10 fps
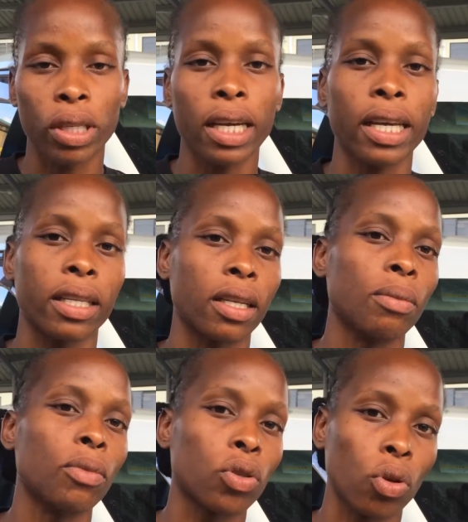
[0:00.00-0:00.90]
out of
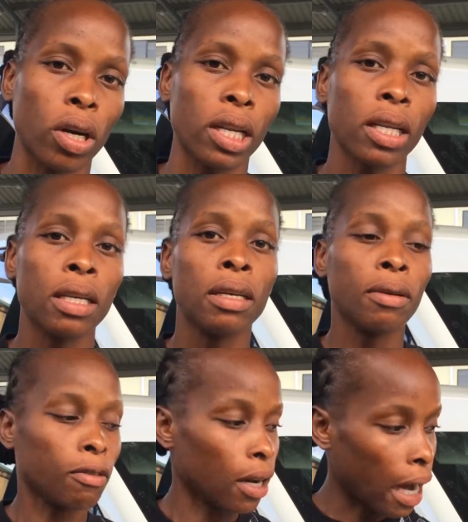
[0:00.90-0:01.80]
Kendall motor oil,
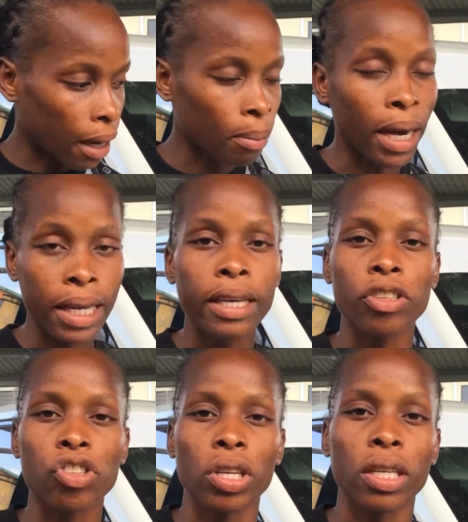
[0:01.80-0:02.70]
and my
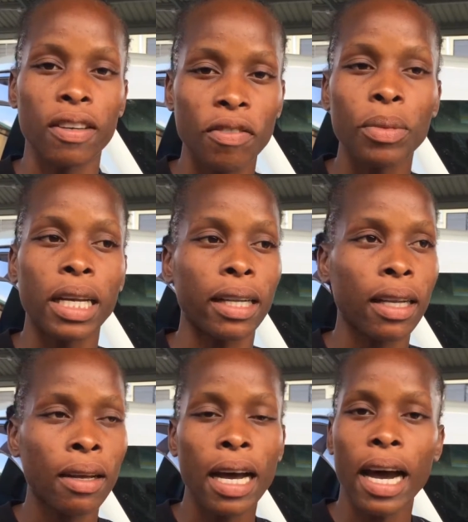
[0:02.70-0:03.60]
engine gives me that
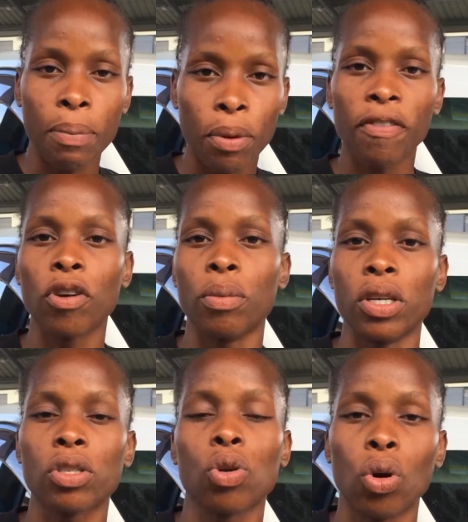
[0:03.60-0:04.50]
high performance